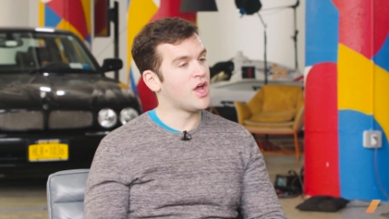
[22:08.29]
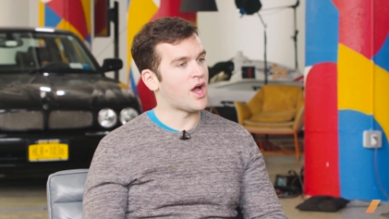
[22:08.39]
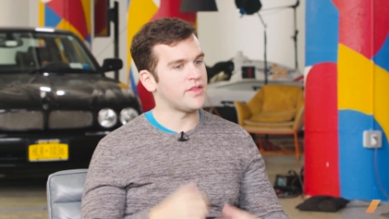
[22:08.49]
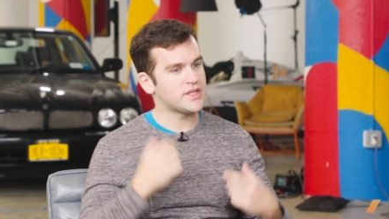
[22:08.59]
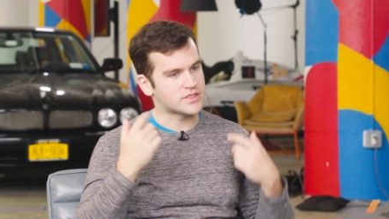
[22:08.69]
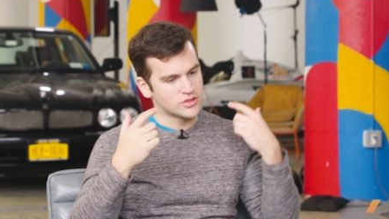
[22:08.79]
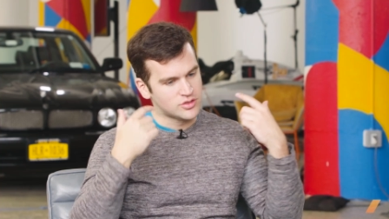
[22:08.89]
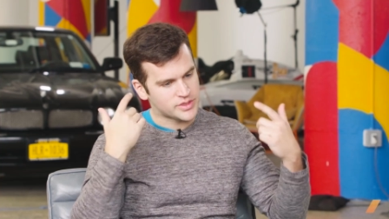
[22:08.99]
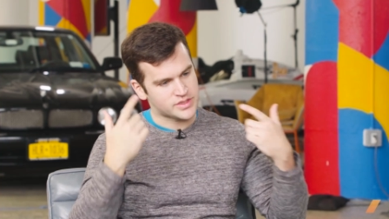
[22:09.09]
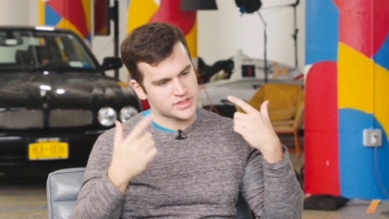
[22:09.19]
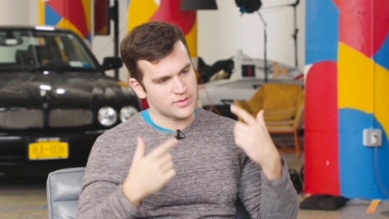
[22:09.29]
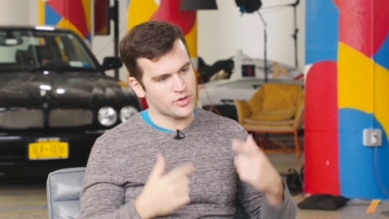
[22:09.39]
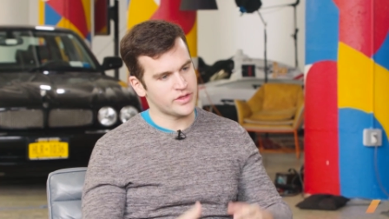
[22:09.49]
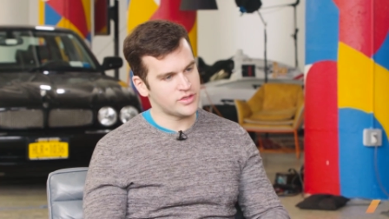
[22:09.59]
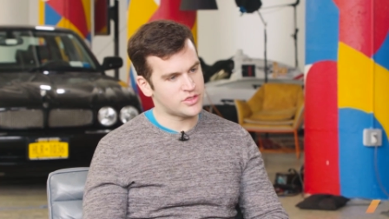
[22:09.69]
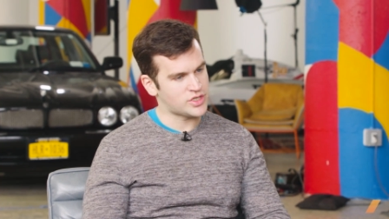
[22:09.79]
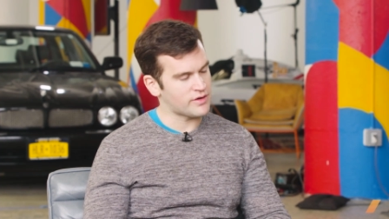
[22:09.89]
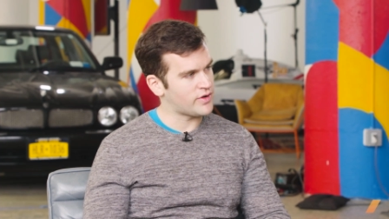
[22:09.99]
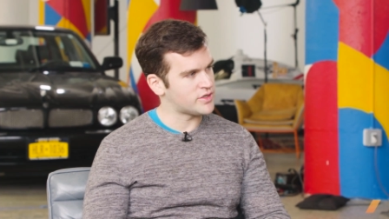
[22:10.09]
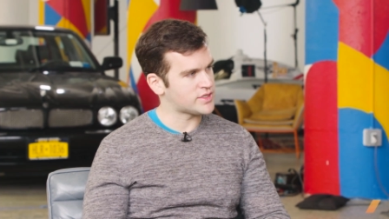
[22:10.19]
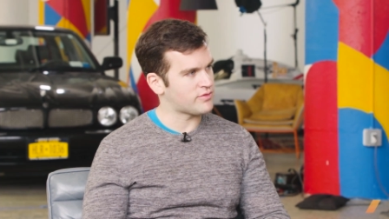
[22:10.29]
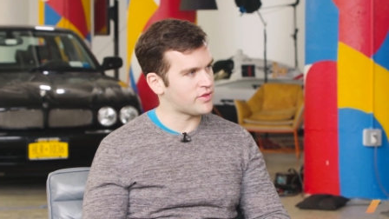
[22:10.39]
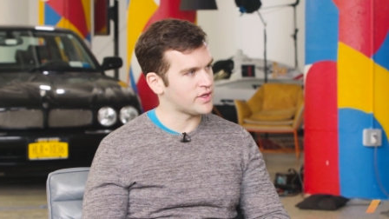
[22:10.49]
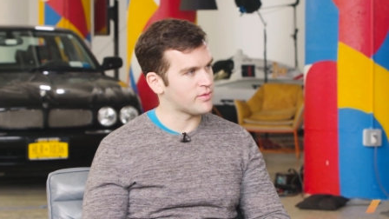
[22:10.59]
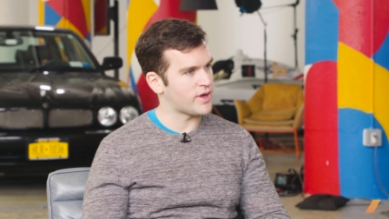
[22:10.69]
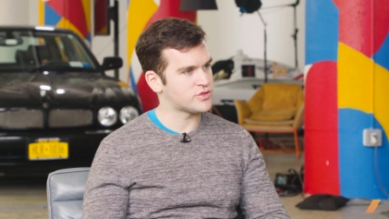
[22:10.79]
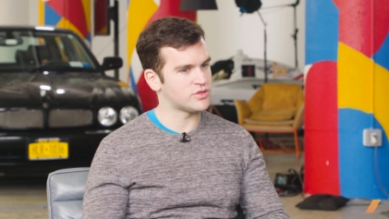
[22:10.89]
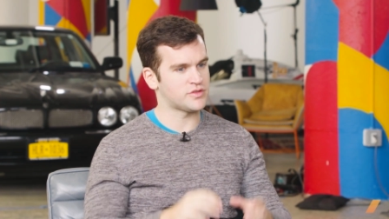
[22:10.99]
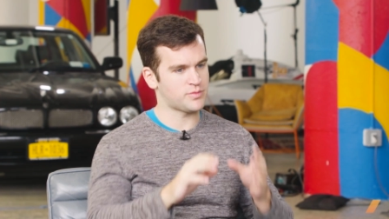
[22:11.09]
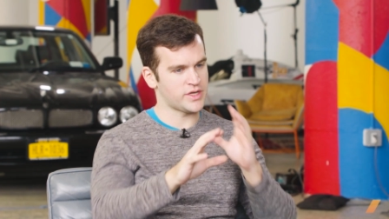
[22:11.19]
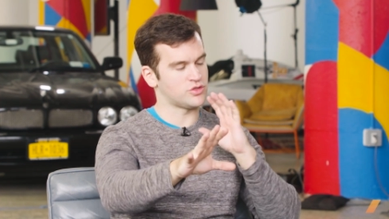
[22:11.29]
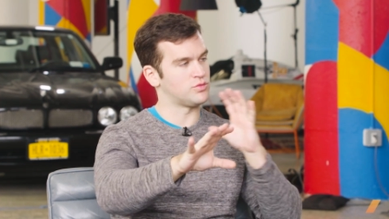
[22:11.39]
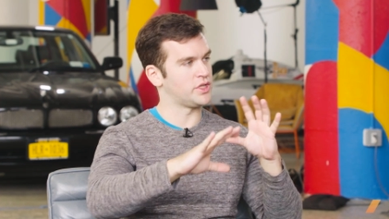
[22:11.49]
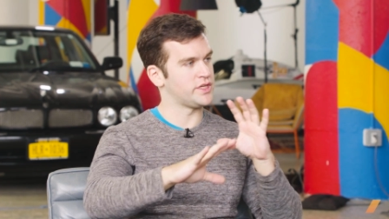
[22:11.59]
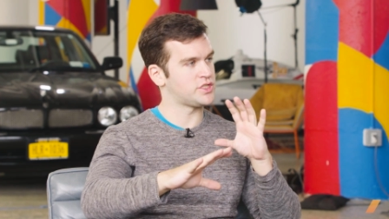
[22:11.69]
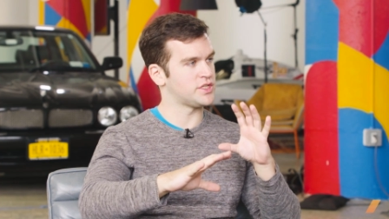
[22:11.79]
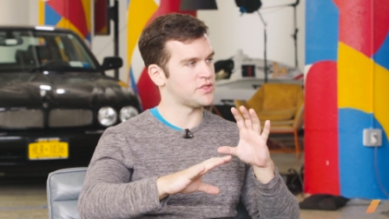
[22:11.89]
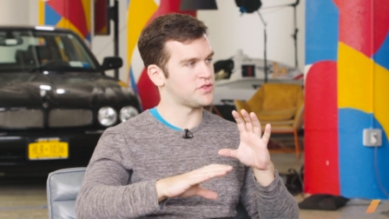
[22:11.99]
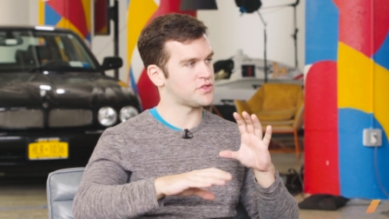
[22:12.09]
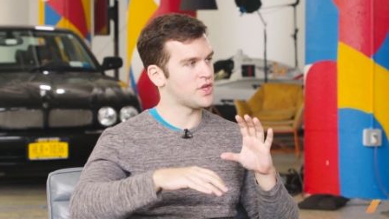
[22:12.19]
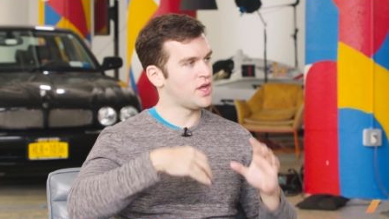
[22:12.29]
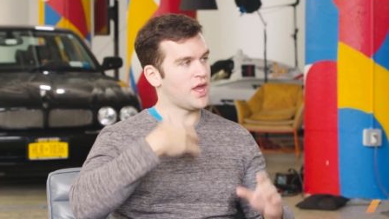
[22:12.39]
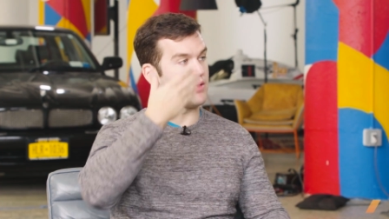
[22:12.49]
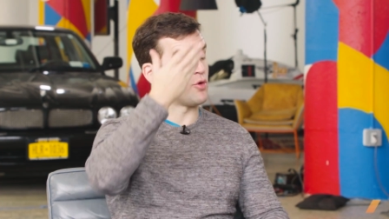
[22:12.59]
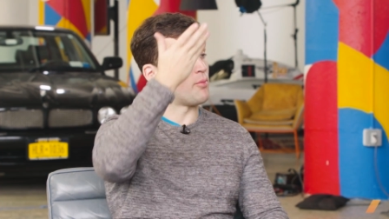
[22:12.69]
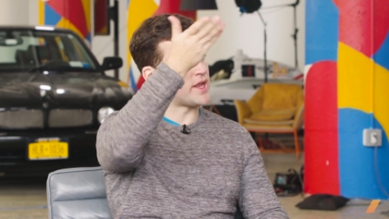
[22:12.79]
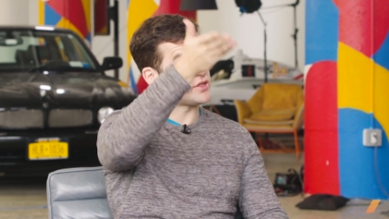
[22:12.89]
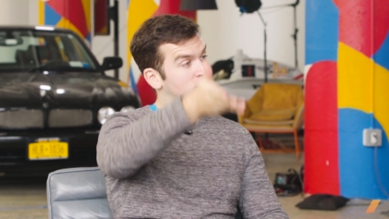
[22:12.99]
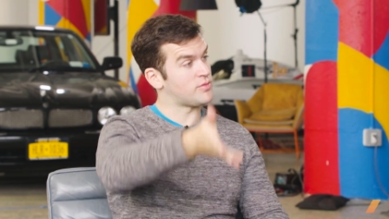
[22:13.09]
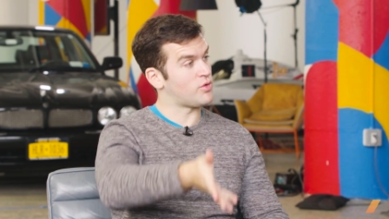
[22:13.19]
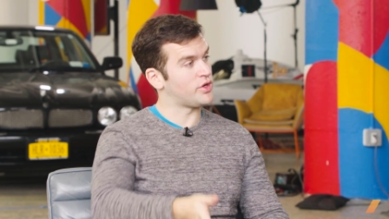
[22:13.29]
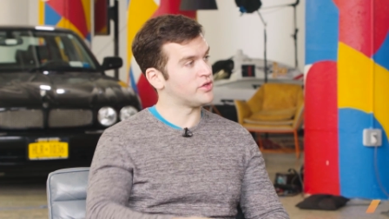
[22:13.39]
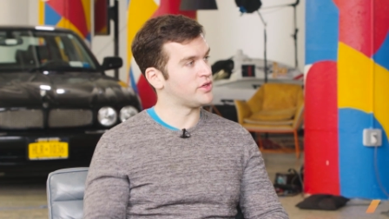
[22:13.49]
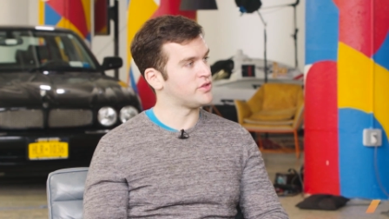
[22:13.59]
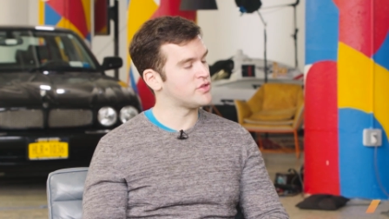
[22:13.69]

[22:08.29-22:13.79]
I think it's a little bit the same way that jet fighters have to think about sort of spatial relations and momentum and what you're gonna